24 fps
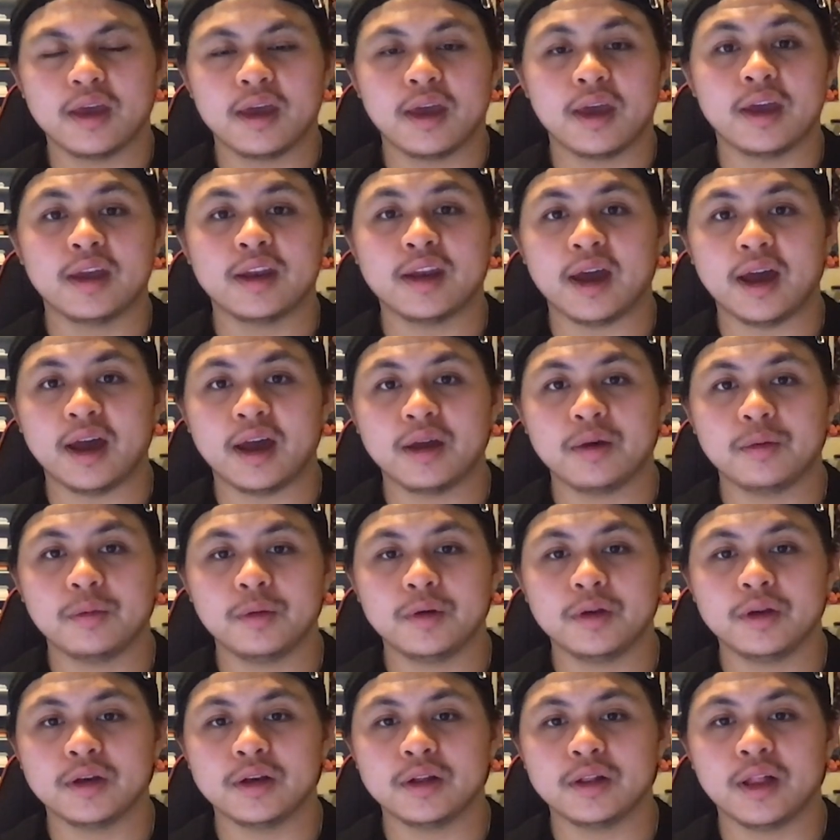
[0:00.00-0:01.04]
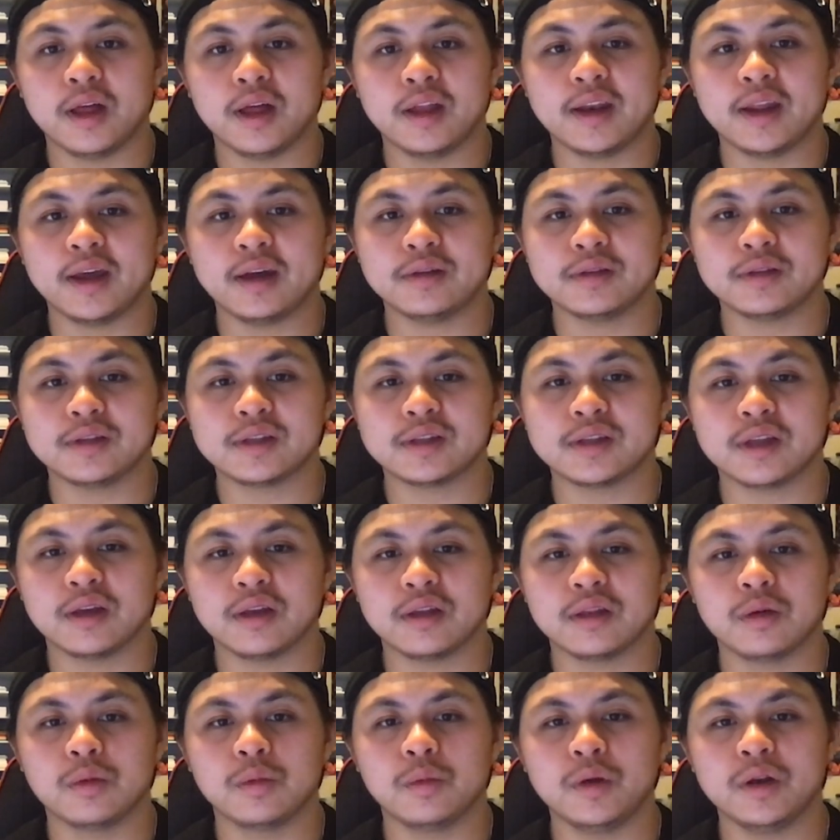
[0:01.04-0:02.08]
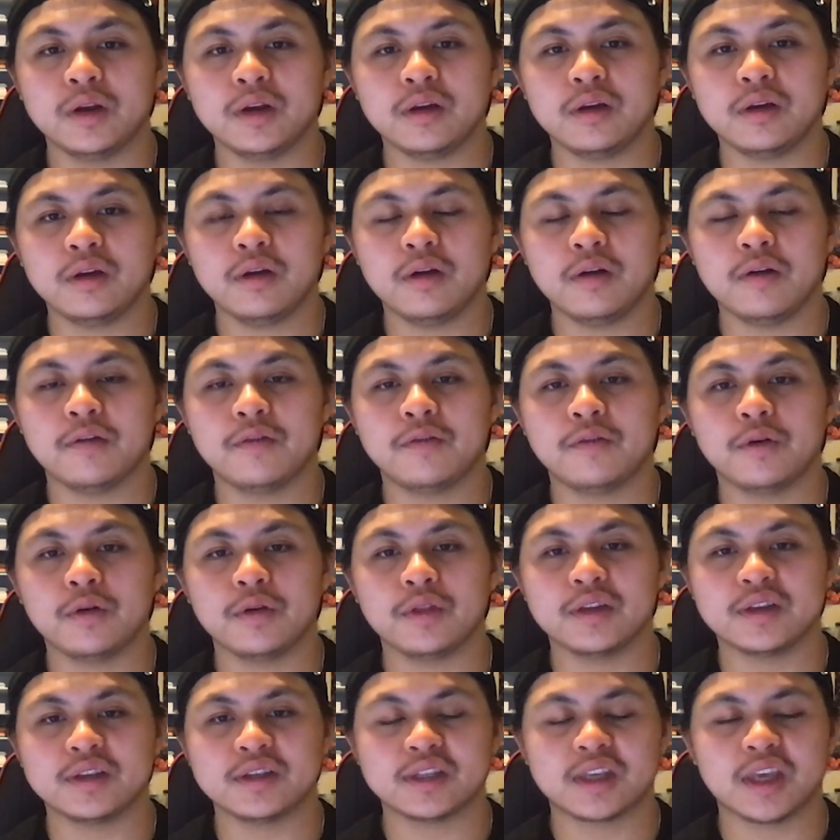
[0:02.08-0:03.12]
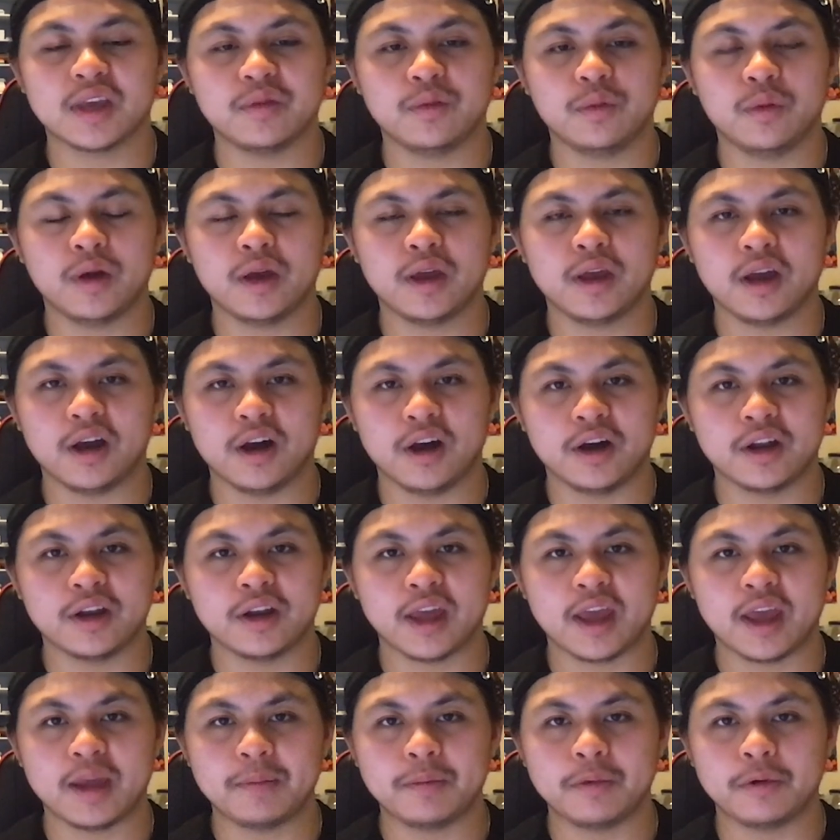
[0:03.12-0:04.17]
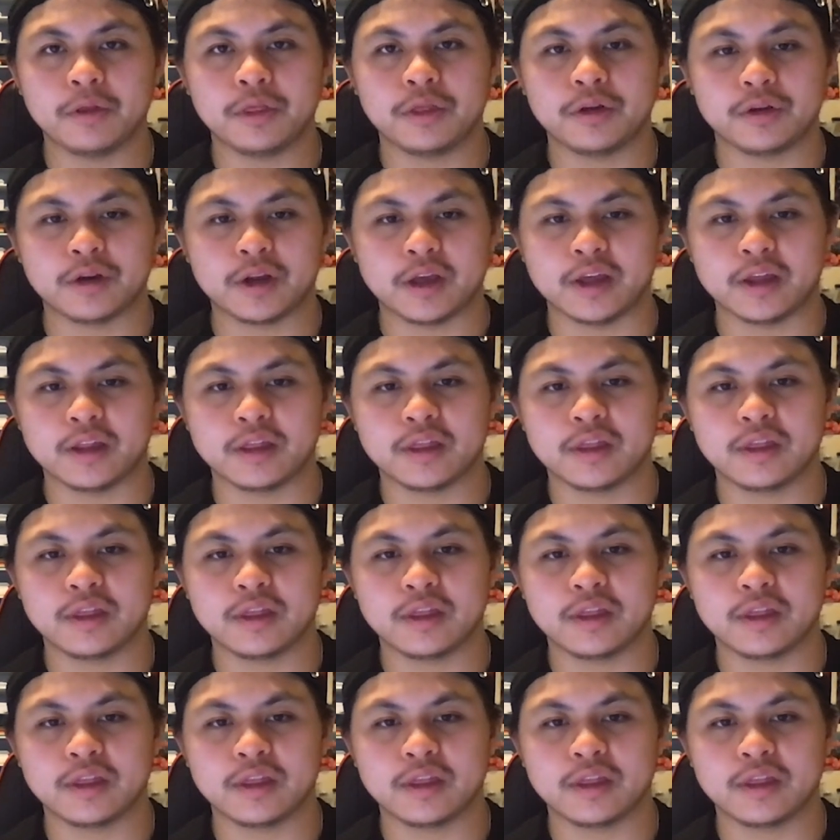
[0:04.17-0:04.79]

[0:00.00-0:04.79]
And I will announce the winner for this giveaway on April thirtieth.